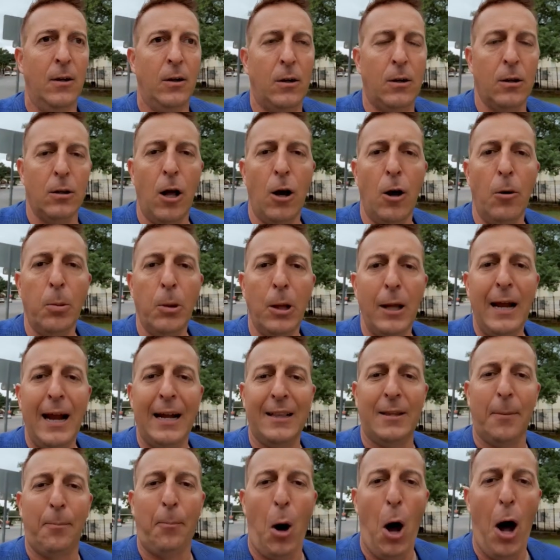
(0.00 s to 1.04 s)
Globally,
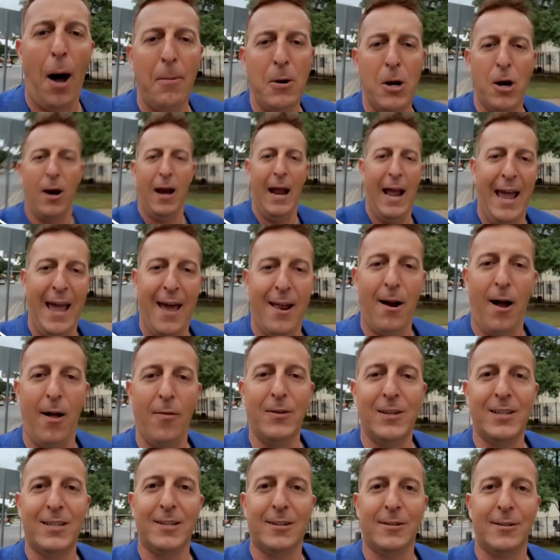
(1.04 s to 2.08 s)
at the palm of your hand, on
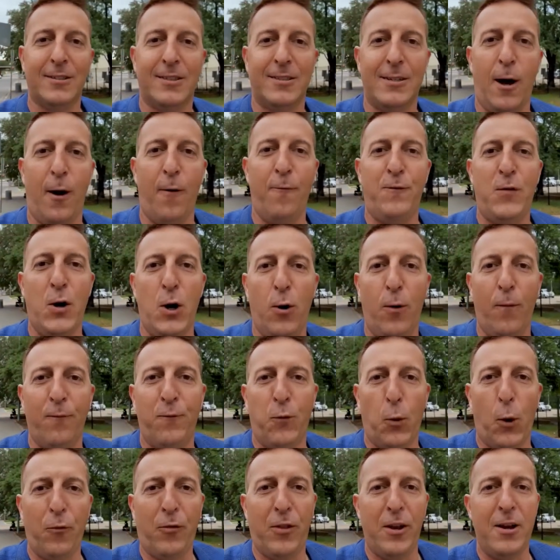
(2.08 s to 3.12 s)
this little cell phone,
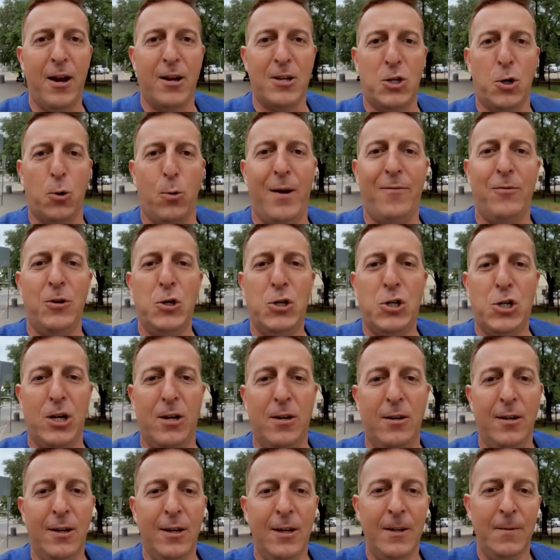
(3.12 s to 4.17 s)
4th Industrial
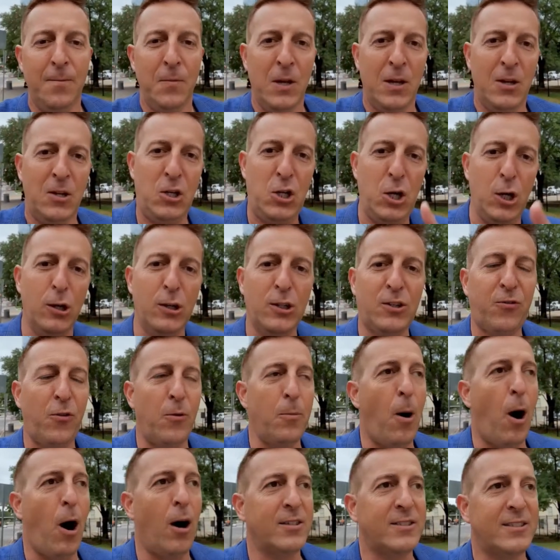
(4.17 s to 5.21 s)
Revolution. Cheers
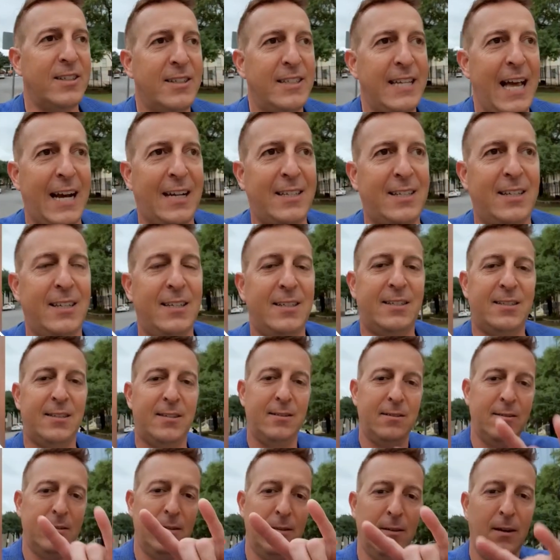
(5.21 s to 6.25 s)
from Austin, Texas.